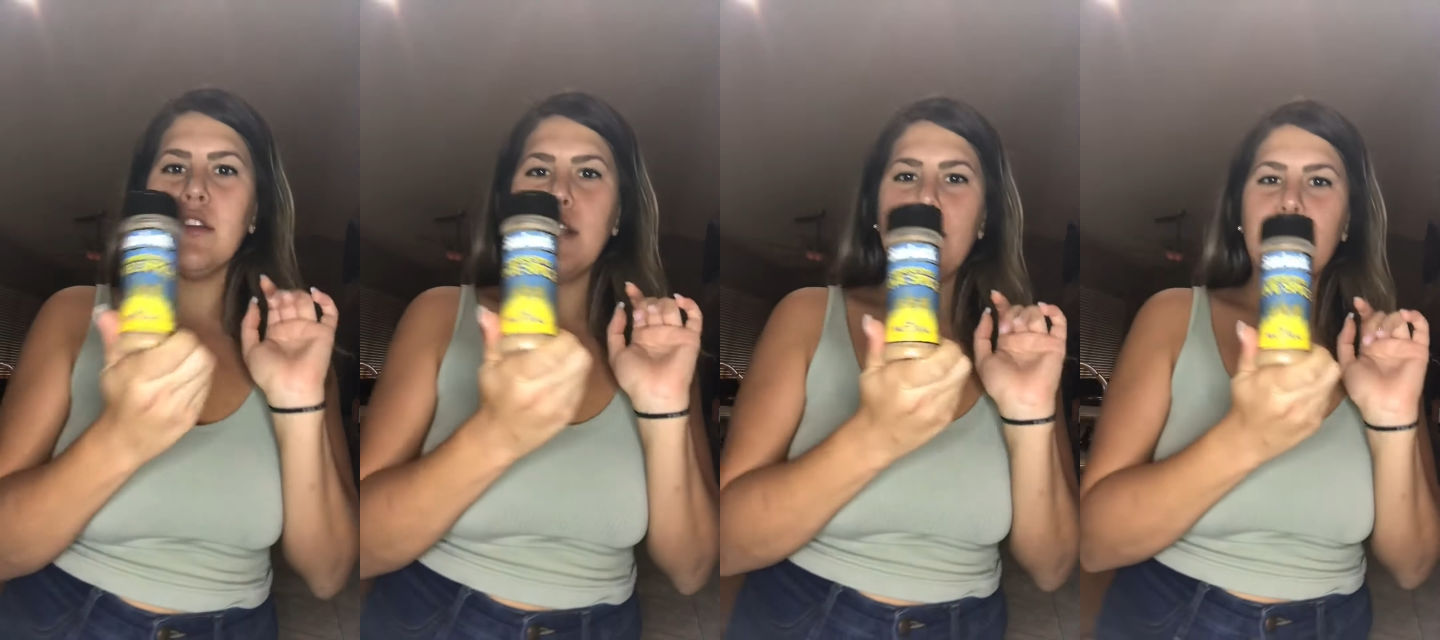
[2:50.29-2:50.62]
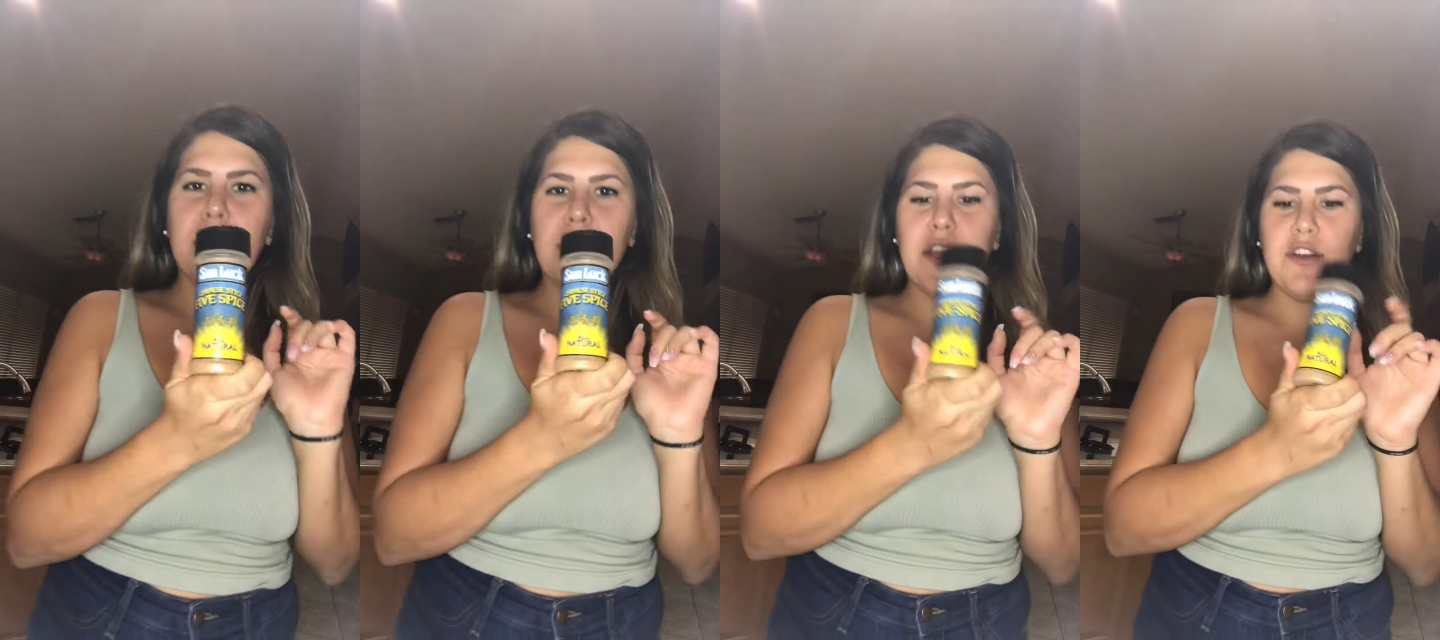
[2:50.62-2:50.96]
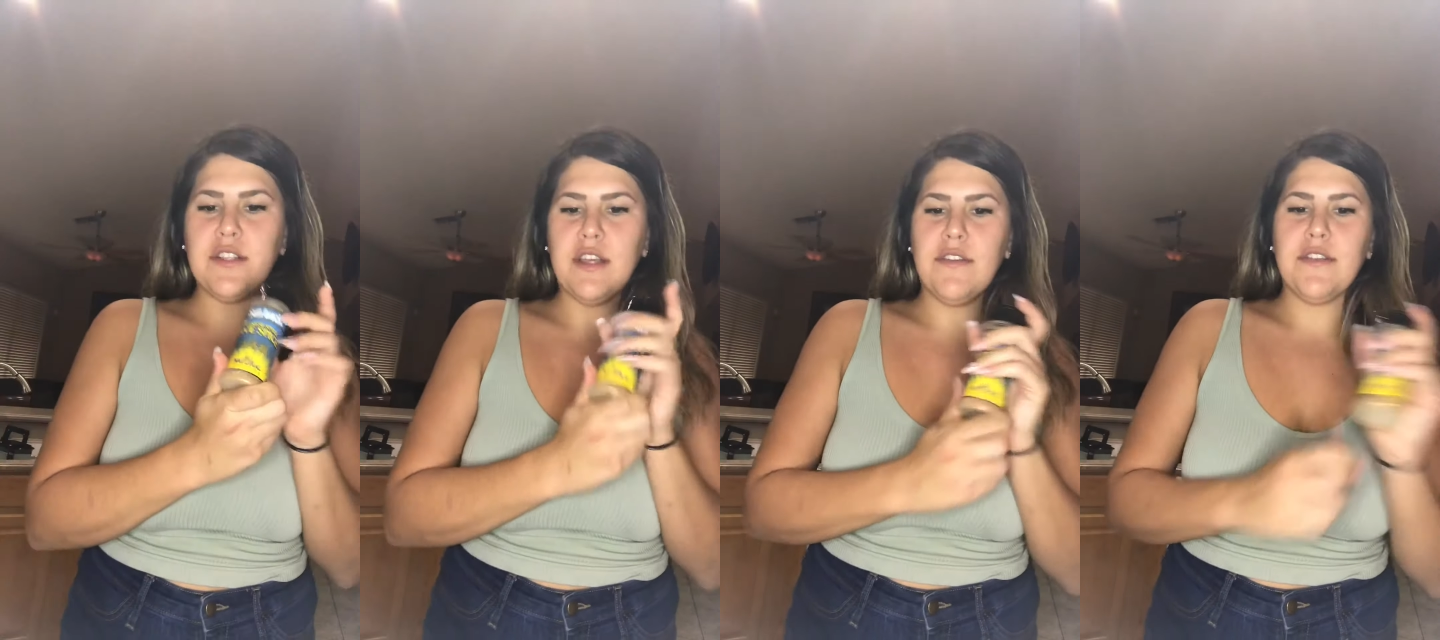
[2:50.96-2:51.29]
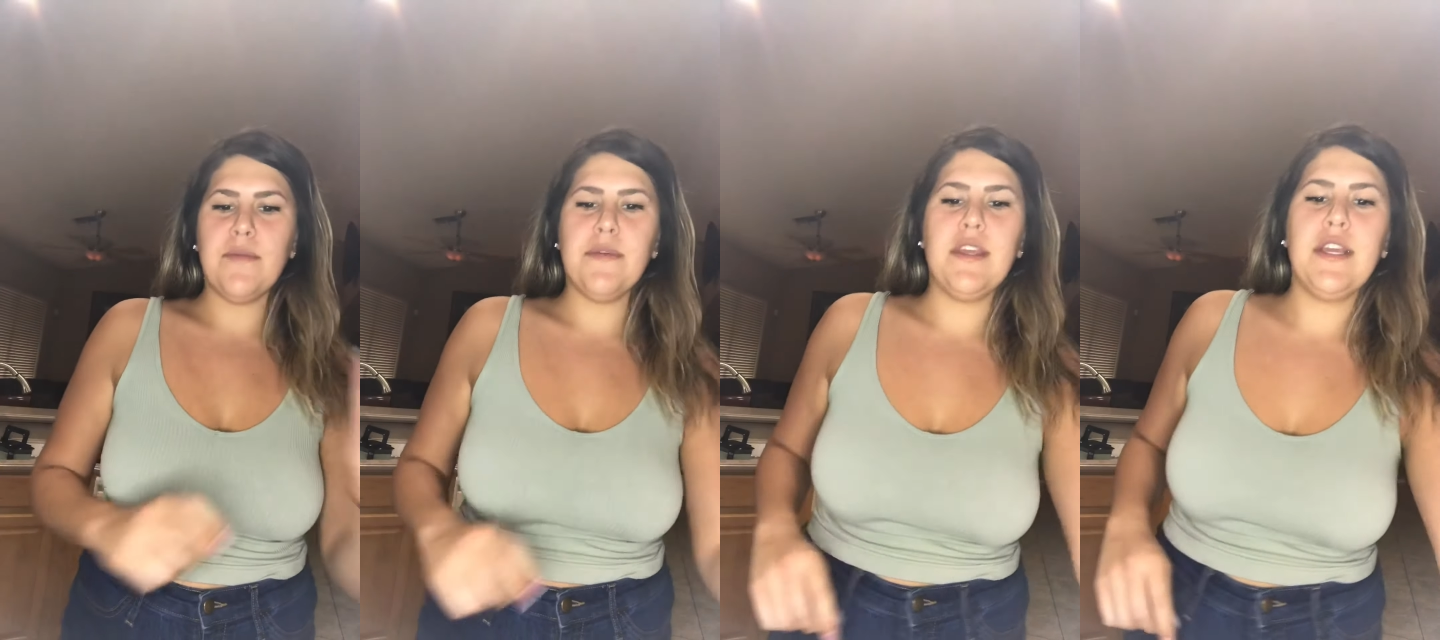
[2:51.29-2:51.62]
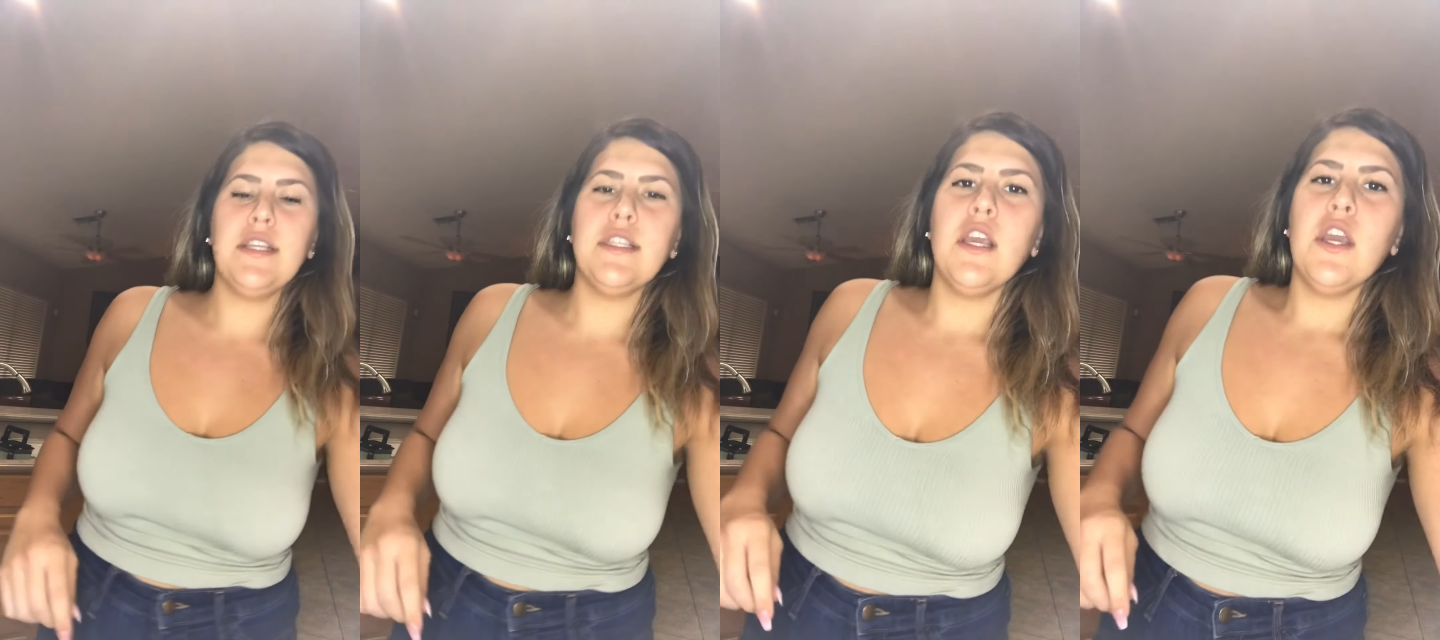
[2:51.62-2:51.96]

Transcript: so definitely get yourself some of this.